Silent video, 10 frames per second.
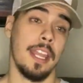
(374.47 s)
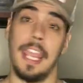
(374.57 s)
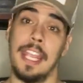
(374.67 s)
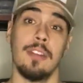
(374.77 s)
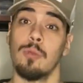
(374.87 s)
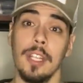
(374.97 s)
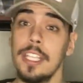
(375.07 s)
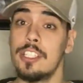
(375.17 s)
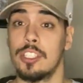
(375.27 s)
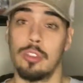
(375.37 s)
and really
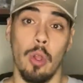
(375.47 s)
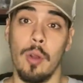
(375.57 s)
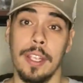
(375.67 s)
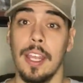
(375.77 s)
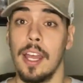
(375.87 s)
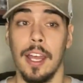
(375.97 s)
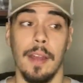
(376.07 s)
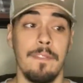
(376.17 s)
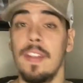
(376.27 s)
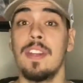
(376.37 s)
just throwing
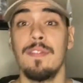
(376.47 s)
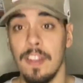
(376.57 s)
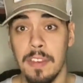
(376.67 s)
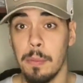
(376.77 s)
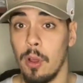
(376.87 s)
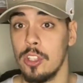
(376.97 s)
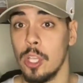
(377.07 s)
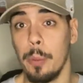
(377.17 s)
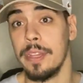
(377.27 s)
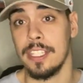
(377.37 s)
50-50 balls,
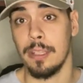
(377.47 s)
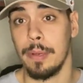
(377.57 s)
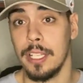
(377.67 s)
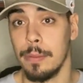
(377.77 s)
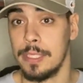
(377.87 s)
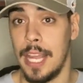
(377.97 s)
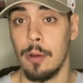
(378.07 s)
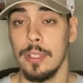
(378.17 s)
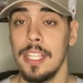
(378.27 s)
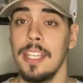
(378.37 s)
hoping that somebody comes down
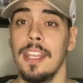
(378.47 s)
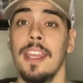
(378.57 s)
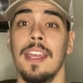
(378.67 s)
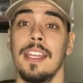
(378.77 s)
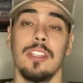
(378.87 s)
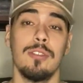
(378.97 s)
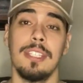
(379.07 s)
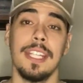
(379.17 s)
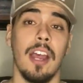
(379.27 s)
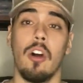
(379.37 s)
with it. You
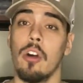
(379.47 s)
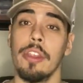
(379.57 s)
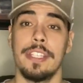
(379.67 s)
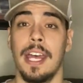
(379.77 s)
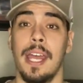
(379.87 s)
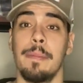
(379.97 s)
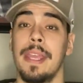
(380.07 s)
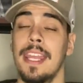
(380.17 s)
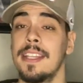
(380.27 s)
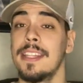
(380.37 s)
see that all the time.
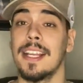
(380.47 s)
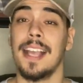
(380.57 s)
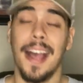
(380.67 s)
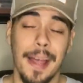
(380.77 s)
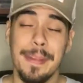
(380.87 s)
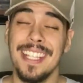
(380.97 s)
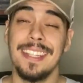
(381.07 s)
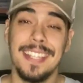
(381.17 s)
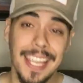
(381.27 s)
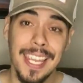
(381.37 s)
And the
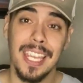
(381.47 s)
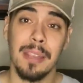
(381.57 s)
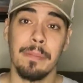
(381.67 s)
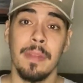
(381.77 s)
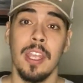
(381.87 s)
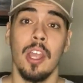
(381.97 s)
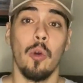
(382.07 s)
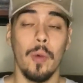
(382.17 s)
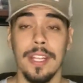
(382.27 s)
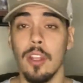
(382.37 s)
common theme
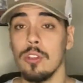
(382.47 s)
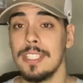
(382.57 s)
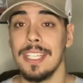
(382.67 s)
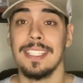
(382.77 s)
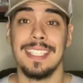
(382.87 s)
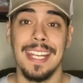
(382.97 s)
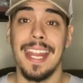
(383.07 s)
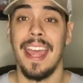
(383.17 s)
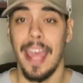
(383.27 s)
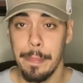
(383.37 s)
when those things tend to
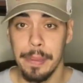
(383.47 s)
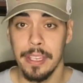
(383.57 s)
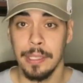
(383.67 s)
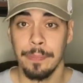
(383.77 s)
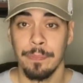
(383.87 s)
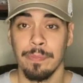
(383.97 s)
happen